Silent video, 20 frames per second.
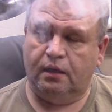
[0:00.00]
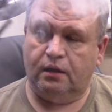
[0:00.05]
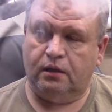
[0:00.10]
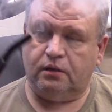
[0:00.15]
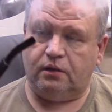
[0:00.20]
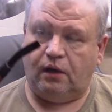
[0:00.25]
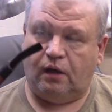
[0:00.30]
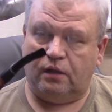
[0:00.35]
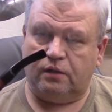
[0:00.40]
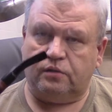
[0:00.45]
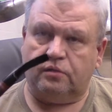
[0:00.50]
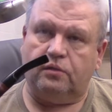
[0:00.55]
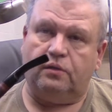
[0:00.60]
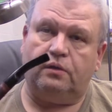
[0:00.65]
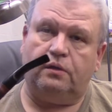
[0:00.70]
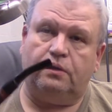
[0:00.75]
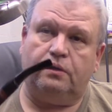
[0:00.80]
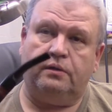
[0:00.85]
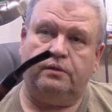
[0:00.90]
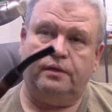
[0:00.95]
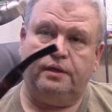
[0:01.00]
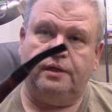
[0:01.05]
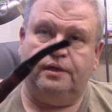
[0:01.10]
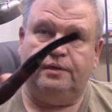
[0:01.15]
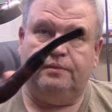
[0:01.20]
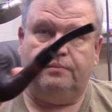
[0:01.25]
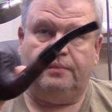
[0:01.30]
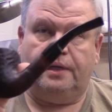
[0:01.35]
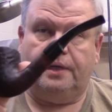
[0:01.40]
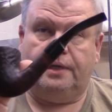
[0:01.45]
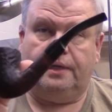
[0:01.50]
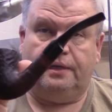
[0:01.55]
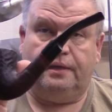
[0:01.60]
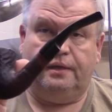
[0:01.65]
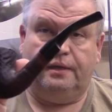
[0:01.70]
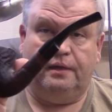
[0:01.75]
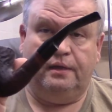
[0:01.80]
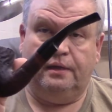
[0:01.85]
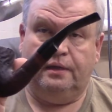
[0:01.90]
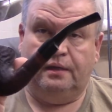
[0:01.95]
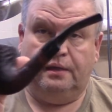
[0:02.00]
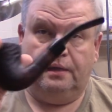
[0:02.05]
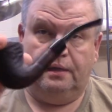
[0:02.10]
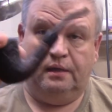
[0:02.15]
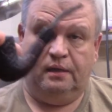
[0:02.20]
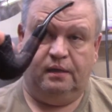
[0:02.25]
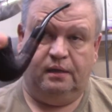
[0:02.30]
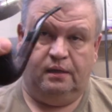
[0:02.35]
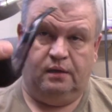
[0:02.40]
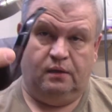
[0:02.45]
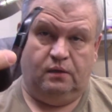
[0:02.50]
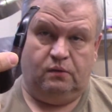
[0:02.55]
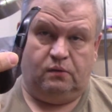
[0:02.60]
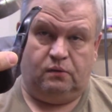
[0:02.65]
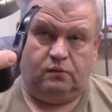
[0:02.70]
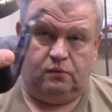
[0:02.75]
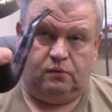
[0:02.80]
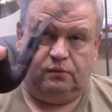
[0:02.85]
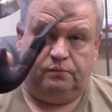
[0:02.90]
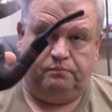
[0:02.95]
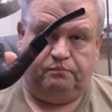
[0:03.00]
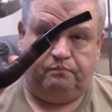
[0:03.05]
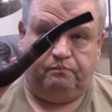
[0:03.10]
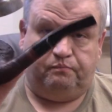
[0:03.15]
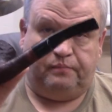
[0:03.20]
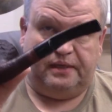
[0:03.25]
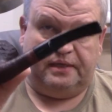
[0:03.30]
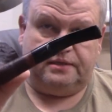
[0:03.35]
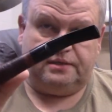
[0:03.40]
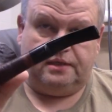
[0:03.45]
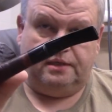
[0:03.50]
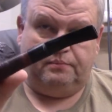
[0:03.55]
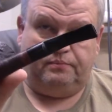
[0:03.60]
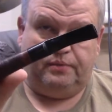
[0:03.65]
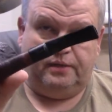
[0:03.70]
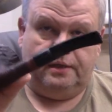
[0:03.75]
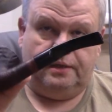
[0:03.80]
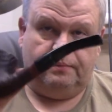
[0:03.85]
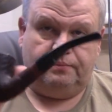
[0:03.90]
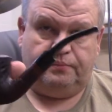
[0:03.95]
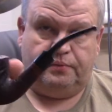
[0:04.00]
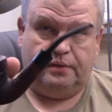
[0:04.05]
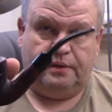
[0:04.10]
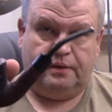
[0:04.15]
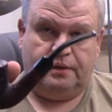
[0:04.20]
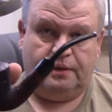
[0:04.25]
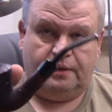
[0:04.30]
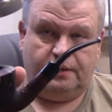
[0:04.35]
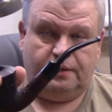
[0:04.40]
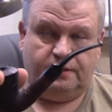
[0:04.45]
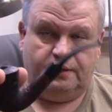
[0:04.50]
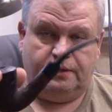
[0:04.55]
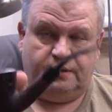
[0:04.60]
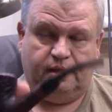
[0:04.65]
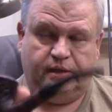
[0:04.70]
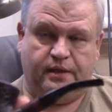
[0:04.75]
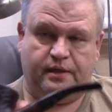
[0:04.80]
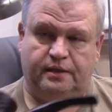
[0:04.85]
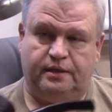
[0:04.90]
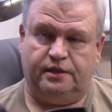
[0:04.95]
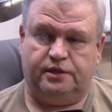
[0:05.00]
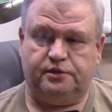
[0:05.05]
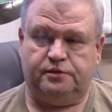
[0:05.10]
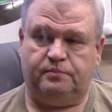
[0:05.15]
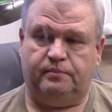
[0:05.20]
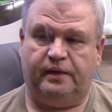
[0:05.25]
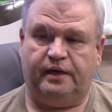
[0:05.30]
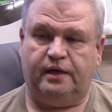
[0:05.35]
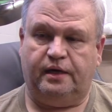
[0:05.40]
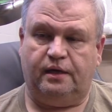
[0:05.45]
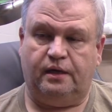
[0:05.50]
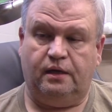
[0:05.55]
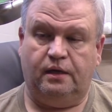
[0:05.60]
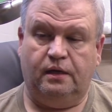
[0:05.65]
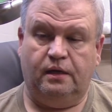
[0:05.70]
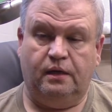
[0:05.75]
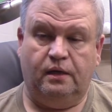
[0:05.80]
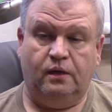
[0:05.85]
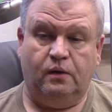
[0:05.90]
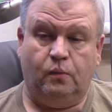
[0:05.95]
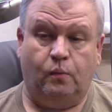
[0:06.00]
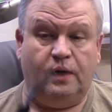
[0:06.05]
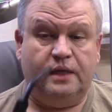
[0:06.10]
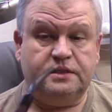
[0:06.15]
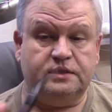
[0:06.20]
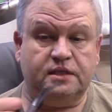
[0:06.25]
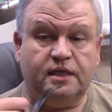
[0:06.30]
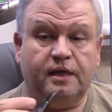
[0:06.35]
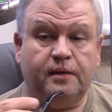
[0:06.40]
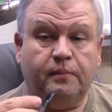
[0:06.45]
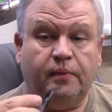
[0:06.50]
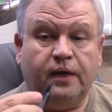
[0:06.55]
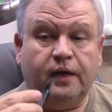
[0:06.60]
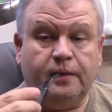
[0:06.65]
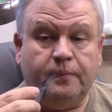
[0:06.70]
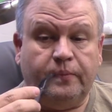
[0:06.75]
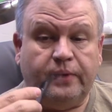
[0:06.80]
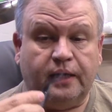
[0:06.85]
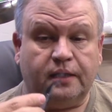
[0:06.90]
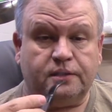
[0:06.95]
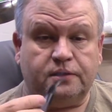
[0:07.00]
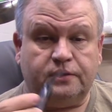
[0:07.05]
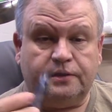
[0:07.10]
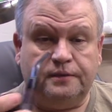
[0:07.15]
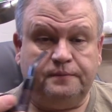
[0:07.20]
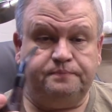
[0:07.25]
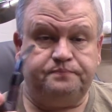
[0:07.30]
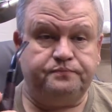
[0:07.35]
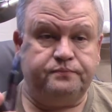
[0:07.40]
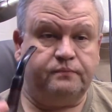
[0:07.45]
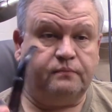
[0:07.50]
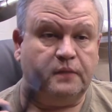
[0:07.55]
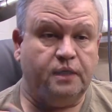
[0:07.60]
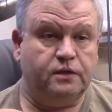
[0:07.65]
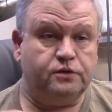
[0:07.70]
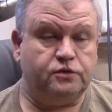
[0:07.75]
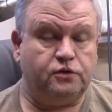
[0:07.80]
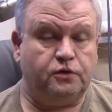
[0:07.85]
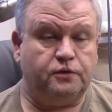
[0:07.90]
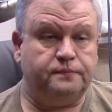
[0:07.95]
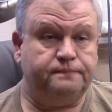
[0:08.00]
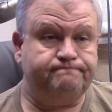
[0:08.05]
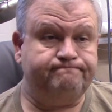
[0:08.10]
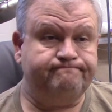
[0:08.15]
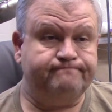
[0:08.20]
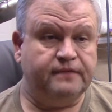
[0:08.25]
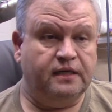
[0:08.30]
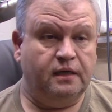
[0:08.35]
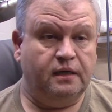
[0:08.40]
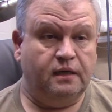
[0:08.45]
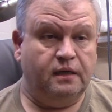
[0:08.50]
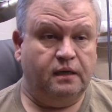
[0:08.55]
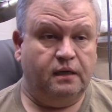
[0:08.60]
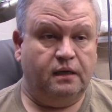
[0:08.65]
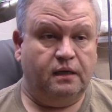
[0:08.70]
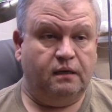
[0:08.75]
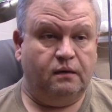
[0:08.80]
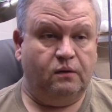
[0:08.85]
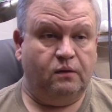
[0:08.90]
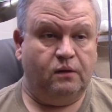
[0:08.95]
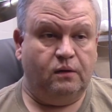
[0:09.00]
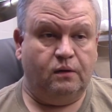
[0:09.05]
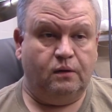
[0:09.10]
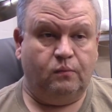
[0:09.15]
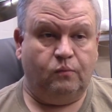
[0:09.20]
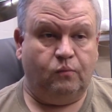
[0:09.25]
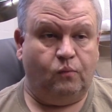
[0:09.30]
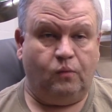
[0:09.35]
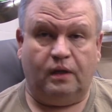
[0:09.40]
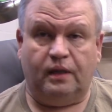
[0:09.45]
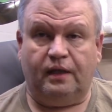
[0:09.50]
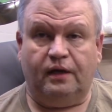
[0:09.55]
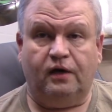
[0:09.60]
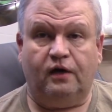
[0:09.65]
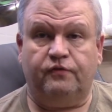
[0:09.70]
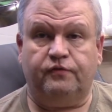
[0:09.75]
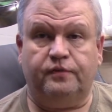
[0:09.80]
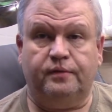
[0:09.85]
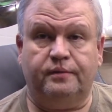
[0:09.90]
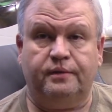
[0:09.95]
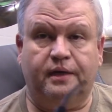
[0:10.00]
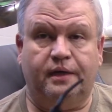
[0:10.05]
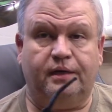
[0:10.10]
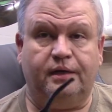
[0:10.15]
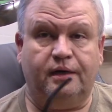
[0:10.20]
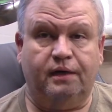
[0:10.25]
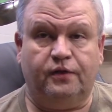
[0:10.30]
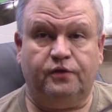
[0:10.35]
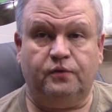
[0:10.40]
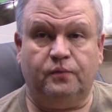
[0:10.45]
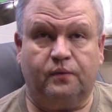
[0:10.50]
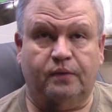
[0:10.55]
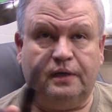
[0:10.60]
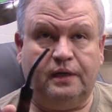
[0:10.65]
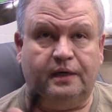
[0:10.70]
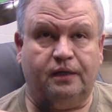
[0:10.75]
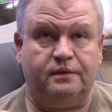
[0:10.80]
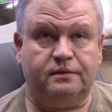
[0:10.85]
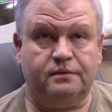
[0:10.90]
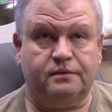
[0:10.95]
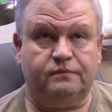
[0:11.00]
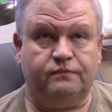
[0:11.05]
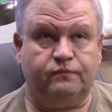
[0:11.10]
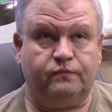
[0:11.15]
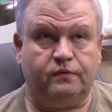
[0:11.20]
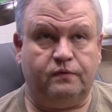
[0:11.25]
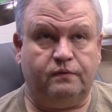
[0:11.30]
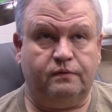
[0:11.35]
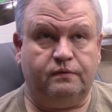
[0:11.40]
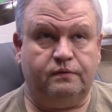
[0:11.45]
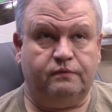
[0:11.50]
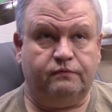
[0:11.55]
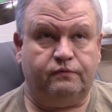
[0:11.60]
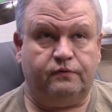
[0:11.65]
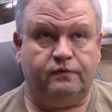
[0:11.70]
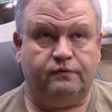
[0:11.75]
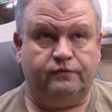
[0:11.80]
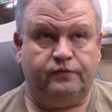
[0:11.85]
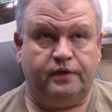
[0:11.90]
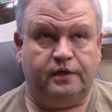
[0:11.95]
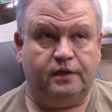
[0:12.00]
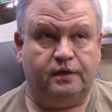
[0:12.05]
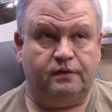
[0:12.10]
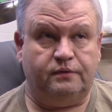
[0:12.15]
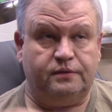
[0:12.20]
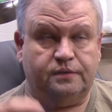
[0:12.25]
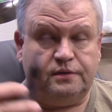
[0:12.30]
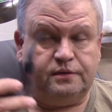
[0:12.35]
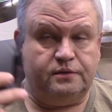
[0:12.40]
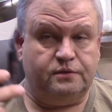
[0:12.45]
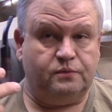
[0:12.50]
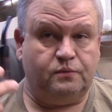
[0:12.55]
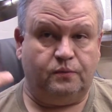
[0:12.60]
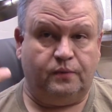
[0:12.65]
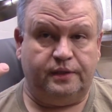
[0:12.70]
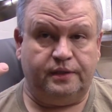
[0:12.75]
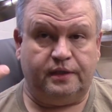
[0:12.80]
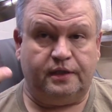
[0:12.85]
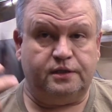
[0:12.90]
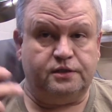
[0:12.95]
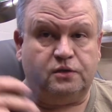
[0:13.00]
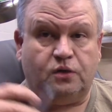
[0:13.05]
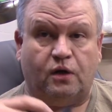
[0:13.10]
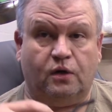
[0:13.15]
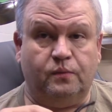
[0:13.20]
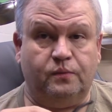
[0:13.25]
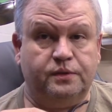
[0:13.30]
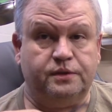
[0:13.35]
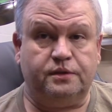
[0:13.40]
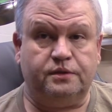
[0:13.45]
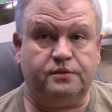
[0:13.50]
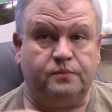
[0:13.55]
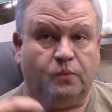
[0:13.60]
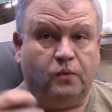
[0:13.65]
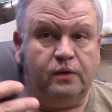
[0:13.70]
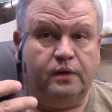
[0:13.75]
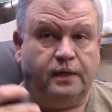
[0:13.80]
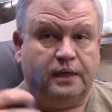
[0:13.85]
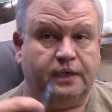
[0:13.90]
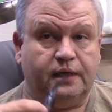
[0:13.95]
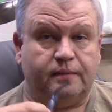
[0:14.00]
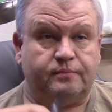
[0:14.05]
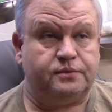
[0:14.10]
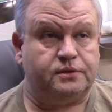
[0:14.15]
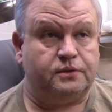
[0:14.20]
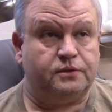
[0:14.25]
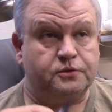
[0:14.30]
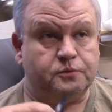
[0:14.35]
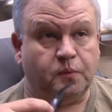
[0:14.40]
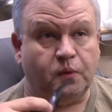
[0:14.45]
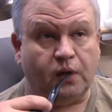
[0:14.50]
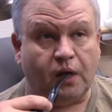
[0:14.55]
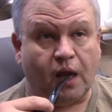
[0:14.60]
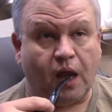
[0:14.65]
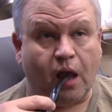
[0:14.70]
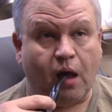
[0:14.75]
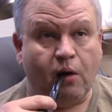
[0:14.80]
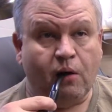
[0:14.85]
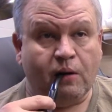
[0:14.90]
Carter Hall in my old basket pipe. That is my Wednesday pipe, actually. So, while I often get another one out for a video, this is the one that I started with this morning and I'm still smoking it.